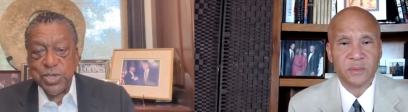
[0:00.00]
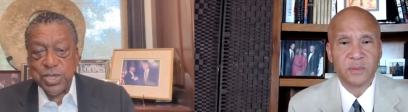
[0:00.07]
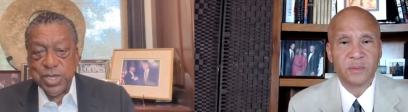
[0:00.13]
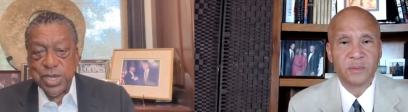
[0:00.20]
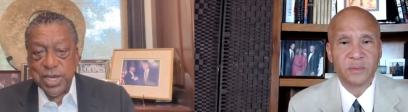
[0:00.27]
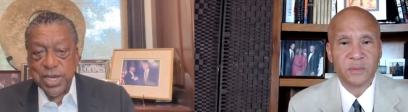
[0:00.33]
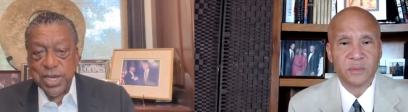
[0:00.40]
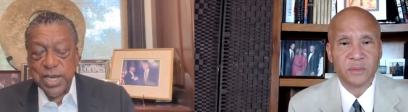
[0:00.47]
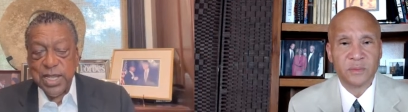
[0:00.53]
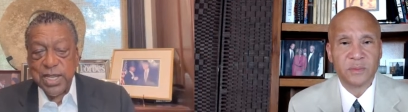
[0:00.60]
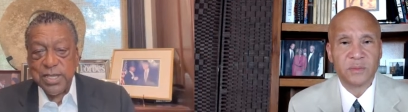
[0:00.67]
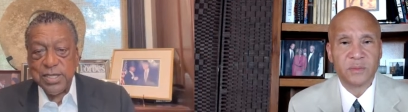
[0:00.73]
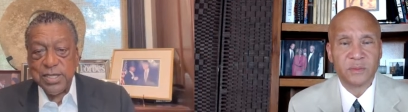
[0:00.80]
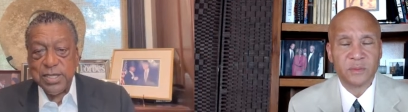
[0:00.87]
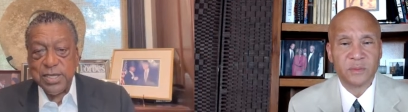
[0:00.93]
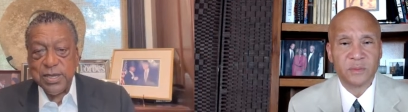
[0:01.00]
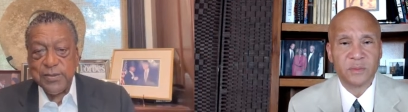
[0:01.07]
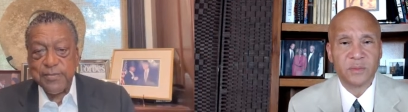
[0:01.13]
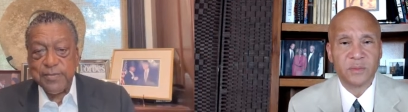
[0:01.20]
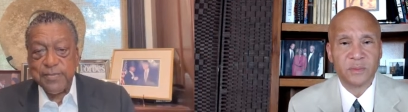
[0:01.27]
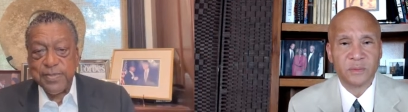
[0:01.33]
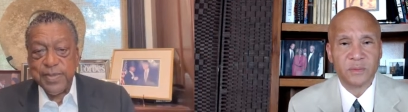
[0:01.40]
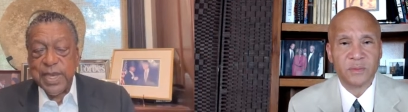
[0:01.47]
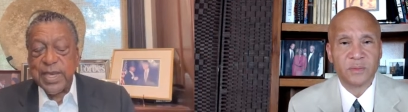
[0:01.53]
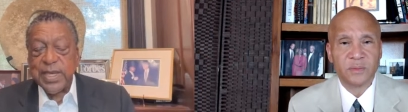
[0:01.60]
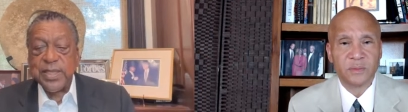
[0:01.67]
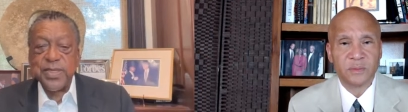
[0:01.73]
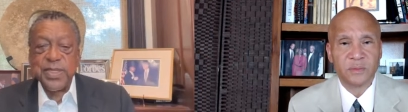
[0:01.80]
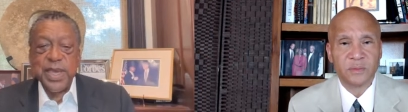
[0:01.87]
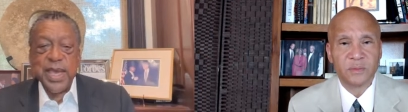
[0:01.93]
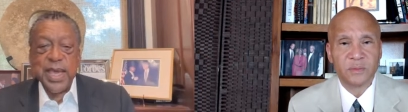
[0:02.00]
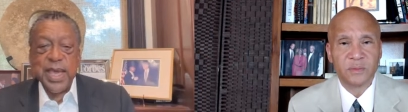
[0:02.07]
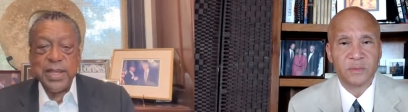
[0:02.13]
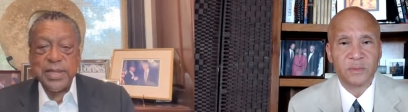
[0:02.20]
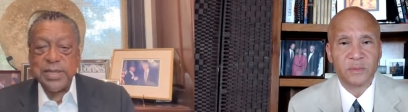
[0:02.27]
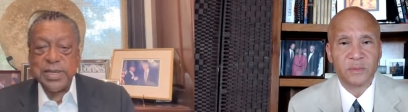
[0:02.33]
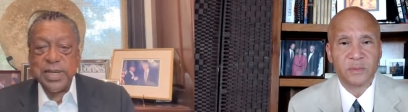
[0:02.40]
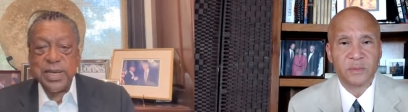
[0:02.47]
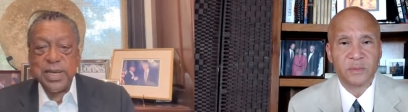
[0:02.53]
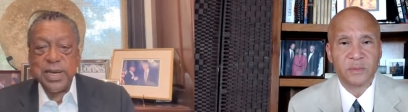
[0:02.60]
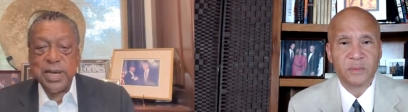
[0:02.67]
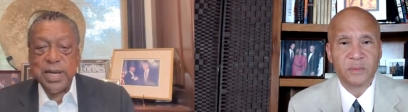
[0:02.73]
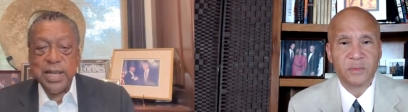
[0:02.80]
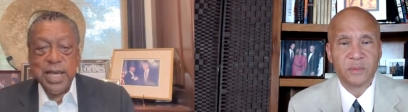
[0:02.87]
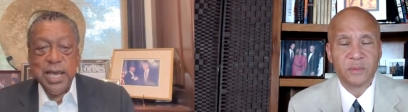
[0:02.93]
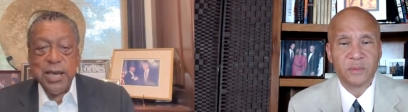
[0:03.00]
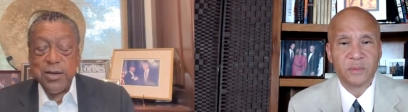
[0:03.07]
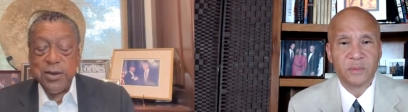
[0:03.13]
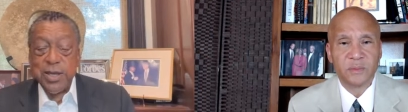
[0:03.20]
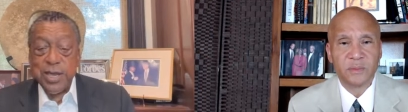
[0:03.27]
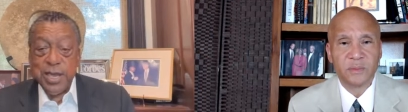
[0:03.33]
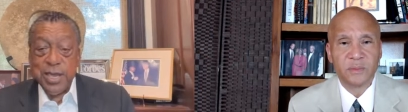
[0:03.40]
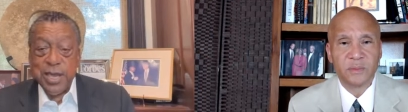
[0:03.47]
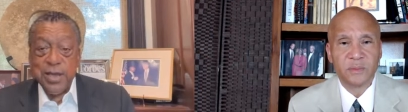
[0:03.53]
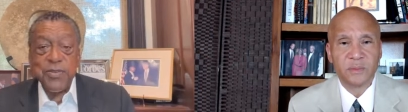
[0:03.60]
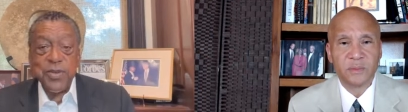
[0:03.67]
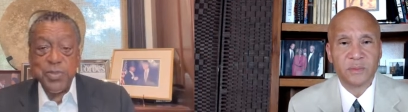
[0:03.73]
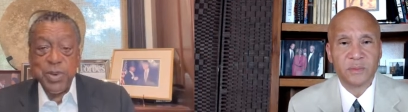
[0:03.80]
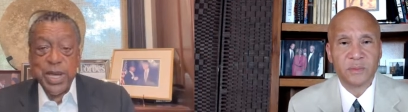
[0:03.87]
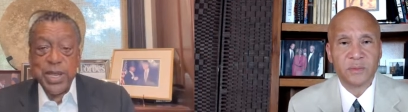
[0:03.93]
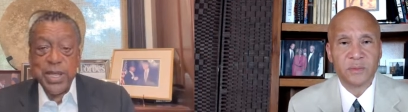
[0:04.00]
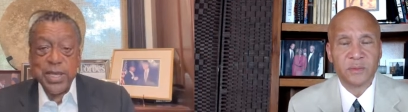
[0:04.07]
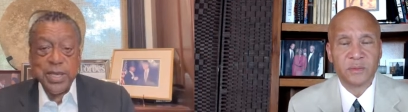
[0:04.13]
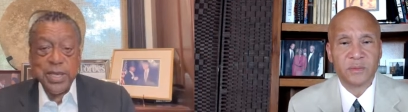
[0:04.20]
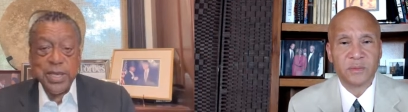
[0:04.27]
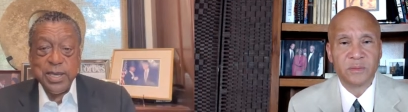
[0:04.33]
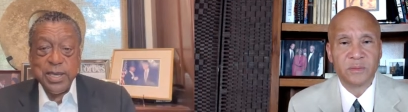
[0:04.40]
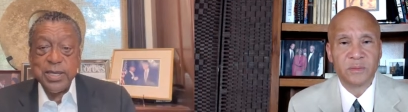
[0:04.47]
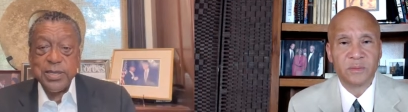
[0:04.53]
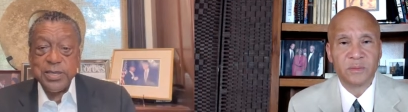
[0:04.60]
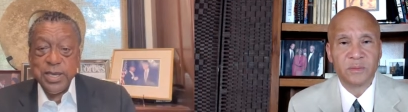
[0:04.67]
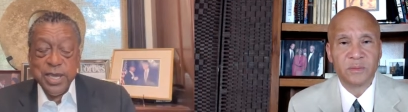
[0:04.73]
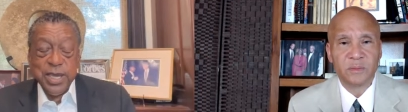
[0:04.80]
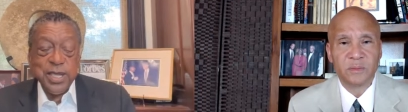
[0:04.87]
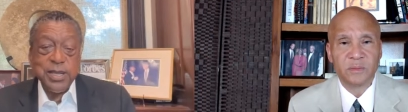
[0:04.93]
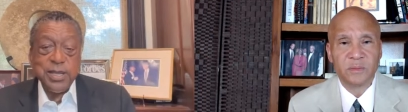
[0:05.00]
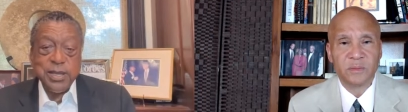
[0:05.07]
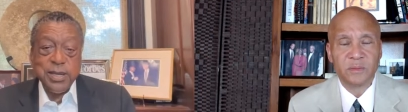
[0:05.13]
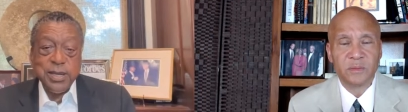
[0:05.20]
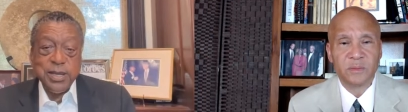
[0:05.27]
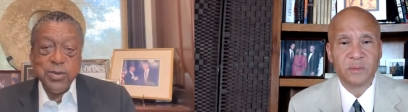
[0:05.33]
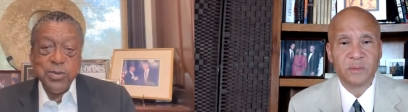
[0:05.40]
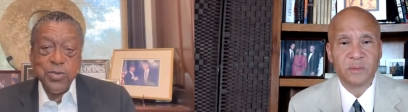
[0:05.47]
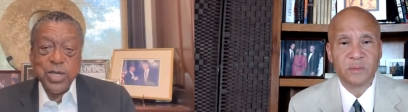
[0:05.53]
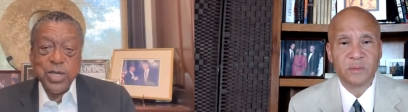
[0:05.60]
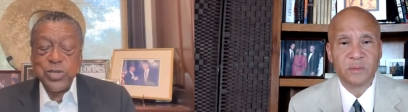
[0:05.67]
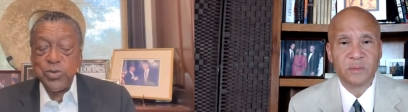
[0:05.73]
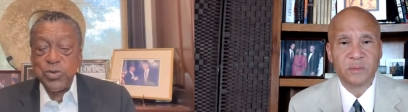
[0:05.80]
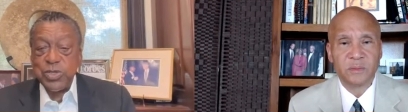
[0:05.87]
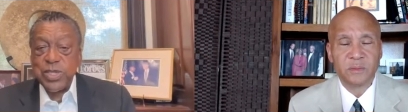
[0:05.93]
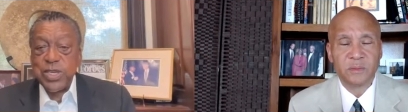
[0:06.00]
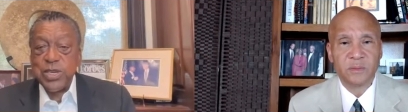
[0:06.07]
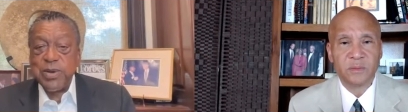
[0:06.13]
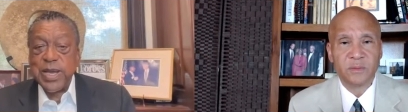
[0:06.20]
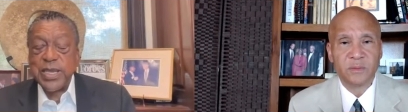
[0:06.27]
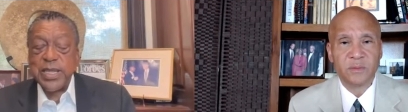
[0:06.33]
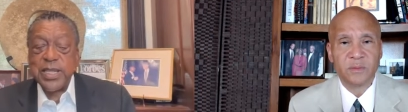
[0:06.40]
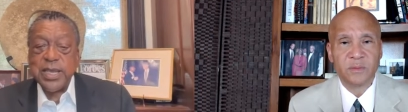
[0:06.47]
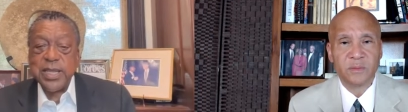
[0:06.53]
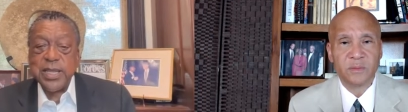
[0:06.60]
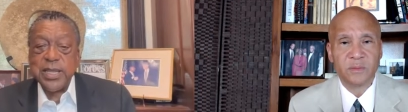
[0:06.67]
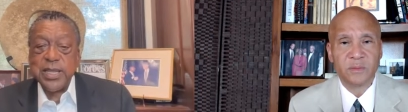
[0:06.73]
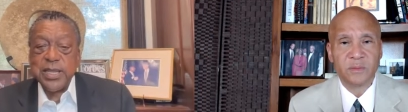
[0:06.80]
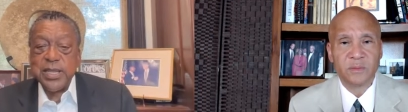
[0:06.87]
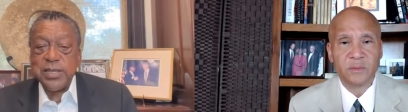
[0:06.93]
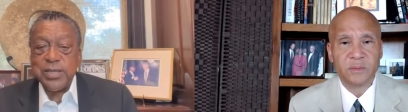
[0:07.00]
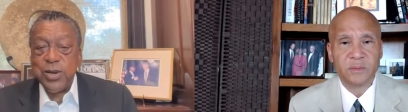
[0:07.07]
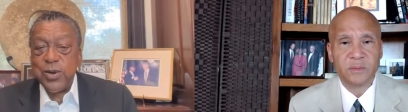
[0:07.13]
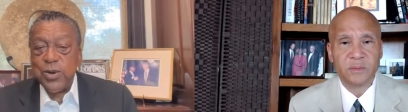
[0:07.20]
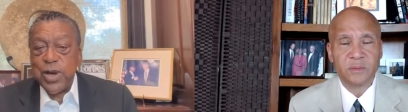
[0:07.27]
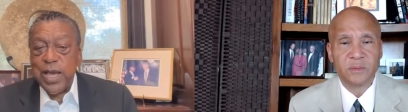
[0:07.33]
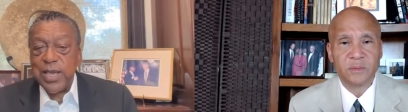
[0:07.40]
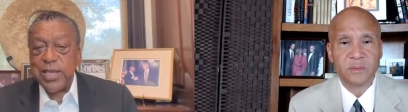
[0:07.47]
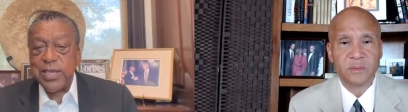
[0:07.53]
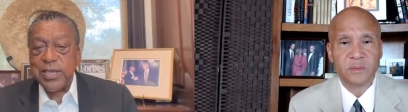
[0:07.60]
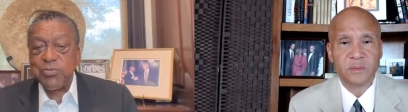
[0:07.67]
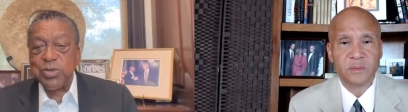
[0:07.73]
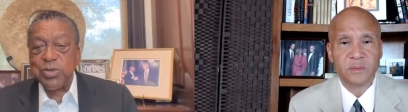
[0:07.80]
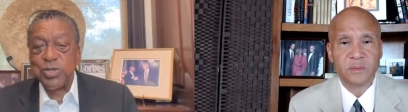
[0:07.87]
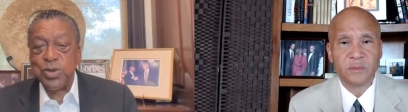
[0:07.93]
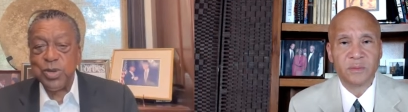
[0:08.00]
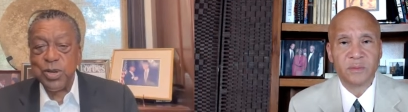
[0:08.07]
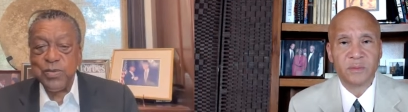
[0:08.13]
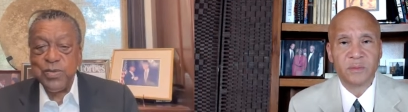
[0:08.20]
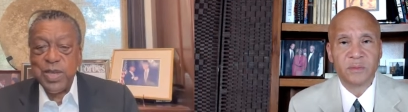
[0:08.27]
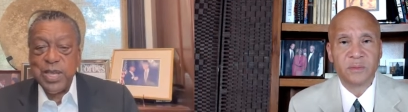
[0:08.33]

Speaker 1: technology that uh, allowed everybody to get it once it was deregulated. And so I was sort of